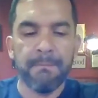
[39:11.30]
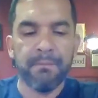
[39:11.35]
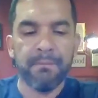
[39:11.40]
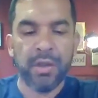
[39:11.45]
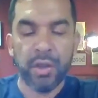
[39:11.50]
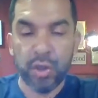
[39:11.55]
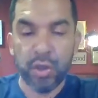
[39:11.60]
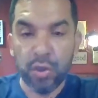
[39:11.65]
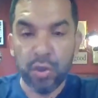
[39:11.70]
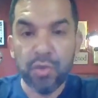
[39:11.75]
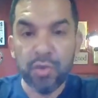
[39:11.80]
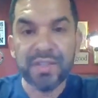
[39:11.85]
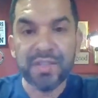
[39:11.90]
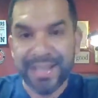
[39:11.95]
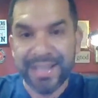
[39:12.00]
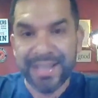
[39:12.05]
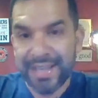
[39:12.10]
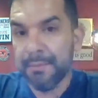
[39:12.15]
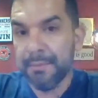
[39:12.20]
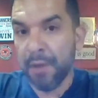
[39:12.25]
use
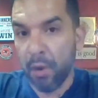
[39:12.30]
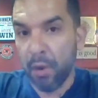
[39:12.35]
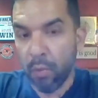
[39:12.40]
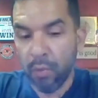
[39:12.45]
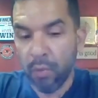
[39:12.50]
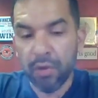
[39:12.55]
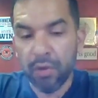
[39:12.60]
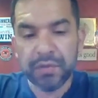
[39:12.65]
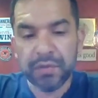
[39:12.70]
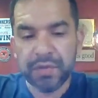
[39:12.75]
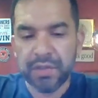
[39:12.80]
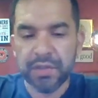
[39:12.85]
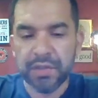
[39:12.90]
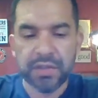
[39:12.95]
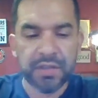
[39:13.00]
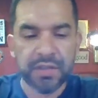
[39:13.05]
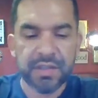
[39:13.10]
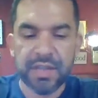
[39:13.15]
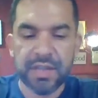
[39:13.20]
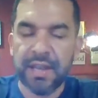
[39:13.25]
the email words to
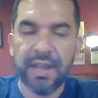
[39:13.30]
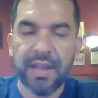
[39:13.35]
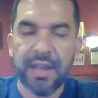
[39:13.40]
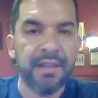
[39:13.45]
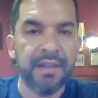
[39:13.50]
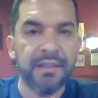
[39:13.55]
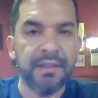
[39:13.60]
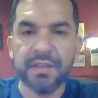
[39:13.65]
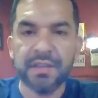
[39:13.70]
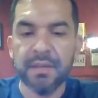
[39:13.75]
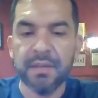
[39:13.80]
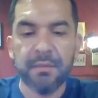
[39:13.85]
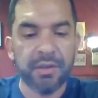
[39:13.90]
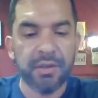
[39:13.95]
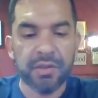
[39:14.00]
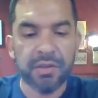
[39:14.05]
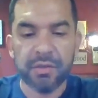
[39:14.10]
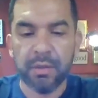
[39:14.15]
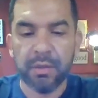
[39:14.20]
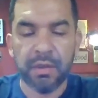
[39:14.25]
just say, hey, in this email, I
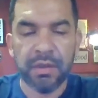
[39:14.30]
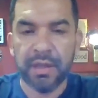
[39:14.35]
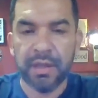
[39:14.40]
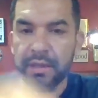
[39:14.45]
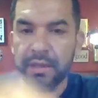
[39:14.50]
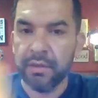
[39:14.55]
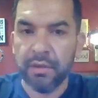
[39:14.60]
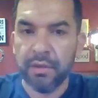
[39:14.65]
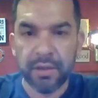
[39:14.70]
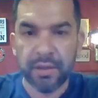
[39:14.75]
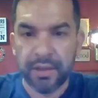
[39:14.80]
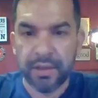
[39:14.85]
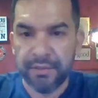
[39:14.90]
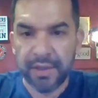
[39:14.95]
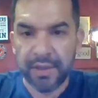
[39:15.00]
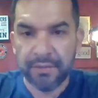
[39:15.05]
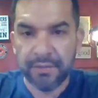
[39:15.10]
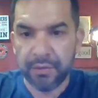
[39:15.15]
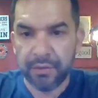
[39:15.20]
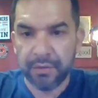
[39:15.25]
just want to let you know that if
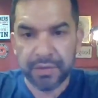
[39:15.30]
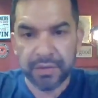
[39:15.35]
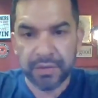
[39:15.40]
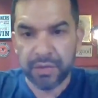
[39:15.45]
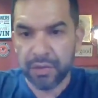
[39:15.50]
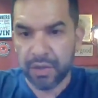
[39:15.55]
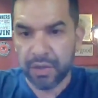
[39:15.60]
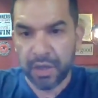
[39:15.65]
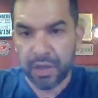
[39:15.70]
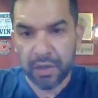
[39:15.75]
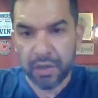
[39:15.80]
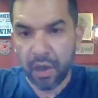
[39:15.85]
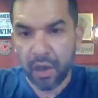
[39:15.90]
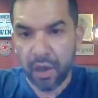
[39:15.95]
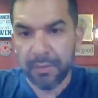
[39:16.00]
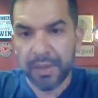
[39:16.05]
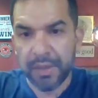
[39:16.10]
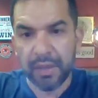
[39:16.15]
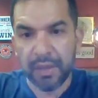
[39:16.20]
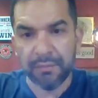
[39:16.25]
you have a question, you can call
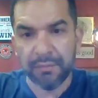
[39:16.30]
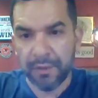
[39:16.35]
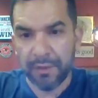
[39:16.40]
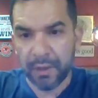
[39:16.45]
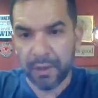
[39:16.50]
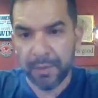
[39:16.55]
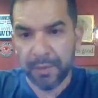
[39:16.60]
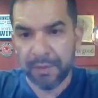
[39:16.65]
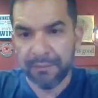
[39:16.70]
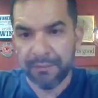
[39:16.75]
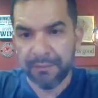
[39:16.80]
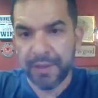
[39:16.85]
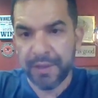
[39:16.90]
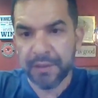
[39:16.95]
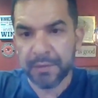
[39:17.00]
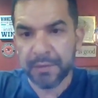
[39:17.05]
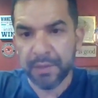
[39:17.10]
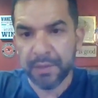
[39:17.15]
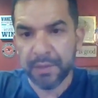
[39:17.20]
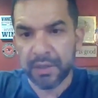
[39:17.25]
me. You can follow me on
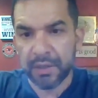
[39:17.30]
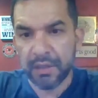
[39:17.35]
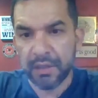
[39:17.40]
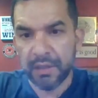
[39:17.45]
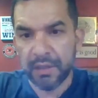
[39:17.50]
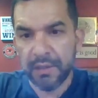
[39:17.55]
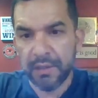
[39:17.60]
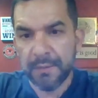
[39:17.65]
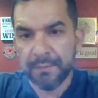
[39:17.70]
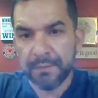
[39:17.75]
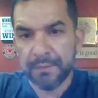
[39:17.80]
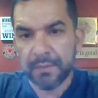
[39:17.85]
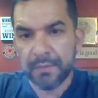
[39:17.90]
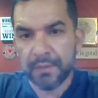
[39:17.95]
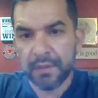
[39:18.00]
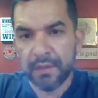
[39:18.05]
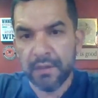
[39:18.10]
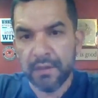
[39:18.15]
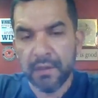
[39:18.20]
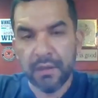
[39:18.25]
Facebook.
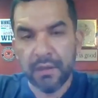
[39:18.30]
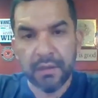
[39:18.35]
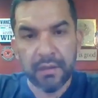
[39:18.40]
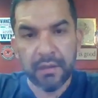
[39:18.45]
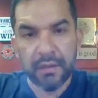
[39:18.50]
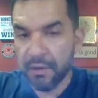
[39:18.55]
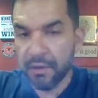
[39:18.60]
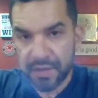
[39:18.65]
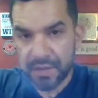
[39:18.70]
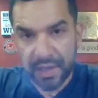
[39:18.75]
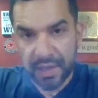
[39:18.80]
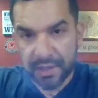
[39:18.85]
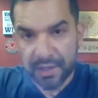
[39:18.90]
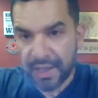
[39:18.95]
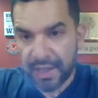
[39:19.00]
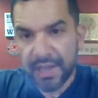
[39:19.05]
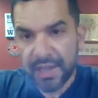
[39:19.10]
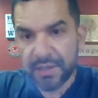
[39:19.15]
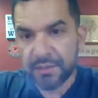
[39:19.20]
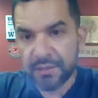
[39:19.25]
Here's how the
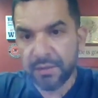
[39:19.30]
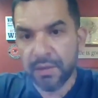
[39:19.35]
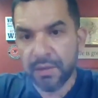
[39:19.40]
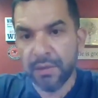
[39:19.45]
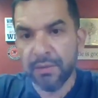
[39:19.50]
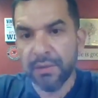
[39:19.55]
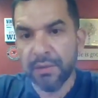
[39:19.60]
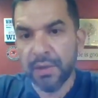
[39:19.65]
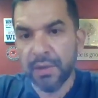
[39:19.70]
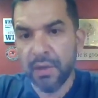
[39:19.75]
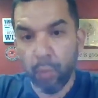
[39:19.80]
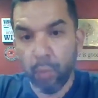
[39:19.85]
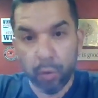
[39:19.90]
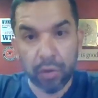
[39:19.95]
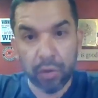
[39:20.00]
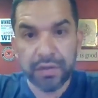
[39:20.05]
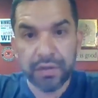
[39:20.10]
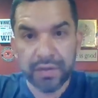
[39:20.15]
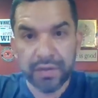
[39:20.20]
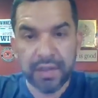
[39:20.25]
cash flow
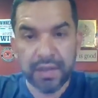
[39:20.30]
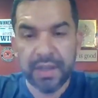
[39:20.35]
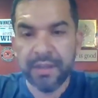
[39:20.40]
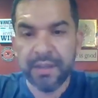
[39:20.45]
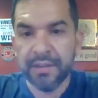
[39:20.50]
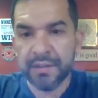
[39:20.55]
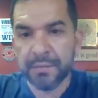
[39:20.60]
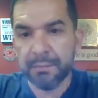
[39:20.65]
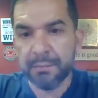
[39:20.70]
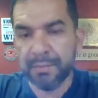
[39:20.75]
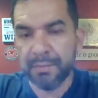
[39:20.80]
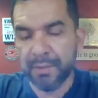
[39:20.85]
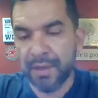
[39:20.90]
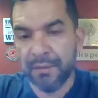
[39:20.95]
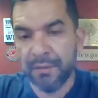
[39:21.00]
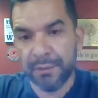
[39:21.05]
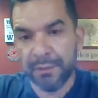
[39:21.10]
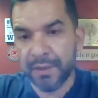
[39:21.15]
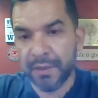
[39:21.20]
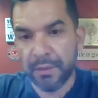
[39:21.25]
works in this
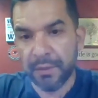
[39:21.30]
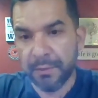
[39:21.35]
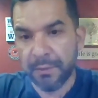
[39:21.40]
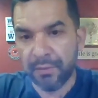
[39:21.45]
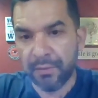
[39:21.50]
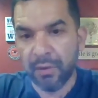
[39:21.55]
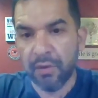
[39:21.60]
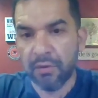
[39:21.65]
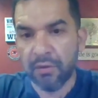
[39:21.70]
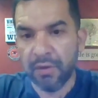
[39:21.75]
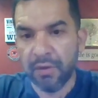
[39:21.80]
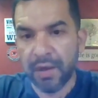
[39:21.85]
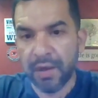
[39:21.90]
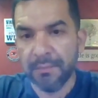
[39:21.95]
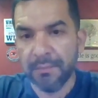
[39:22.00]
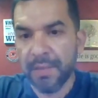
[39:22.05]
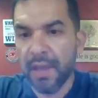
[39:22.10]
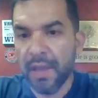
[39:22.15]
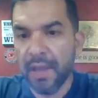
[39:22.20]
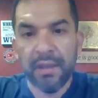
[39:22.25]
affiliate
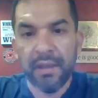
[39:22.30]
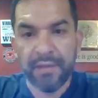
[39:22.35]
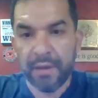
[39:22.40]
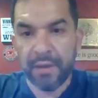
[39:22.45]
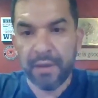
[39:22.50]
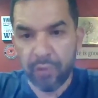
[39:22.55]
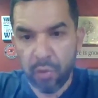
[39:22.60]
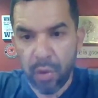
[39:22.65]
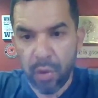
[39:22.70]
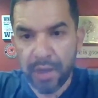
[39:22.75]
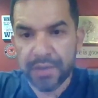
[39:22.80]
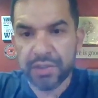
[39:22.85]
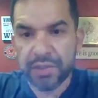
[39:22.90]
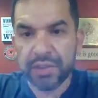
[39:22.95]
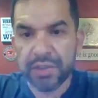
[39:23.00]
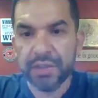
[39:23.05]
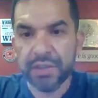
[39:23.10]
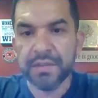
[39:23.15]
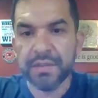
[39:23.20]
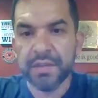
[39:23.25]
program. If you have
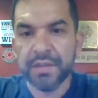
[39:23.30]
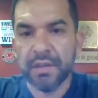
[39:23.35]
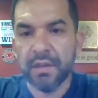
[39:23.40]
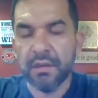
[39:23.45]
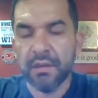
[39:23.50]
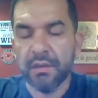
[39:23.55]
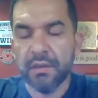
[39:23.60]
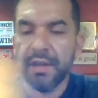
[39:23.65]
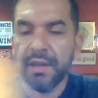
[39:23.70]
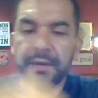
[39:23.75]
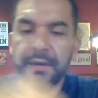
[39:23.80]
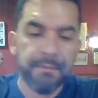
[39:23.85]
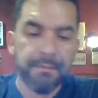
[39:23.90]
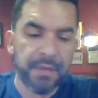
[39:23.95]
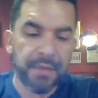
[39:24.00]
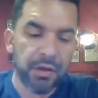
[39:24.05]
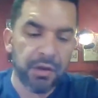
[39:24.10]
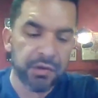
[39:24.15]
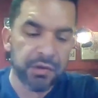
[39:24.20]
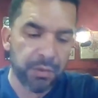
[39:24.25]
questions, right,
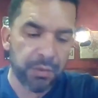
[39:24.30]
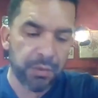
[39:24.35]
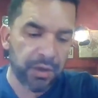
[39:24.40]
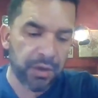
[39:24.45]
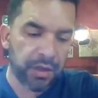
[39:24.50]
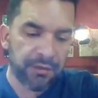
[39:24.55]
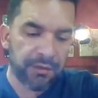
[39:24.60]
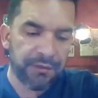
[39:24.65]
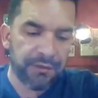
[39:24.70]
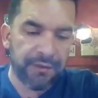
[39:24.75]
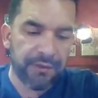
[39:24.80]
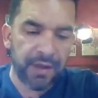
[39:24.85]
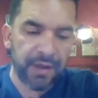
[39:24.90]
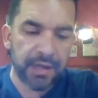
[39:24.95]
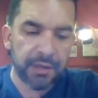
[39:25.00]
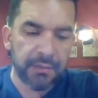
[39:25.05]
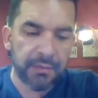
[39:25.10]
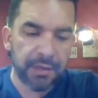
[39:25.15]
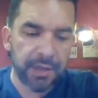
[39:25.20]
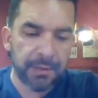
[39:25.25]
here's where you can
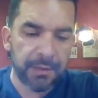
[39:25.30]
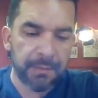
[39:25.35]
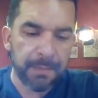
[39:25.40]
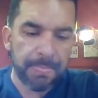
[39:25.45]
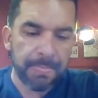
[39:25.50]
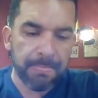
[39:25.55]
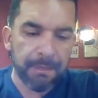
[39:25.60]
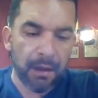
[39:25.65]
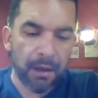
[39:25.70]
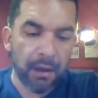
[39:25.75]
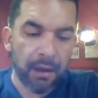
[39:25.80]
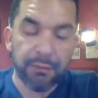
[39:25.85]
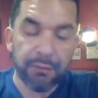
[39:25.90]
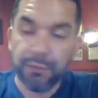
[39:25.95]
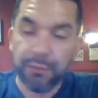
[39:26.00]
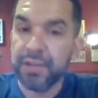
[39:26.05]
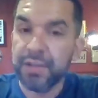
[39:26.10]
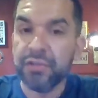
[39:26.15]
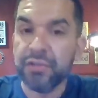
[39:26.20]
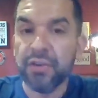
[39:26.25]
find me.
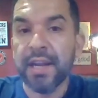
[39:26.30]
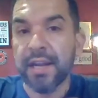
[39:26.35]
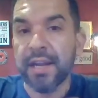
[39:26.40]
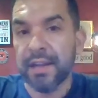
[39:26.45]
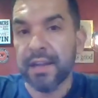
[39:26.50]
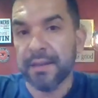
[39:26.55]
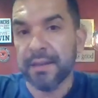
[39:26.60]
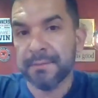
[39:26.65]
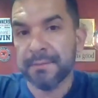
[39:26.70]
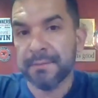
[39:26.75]
Free training.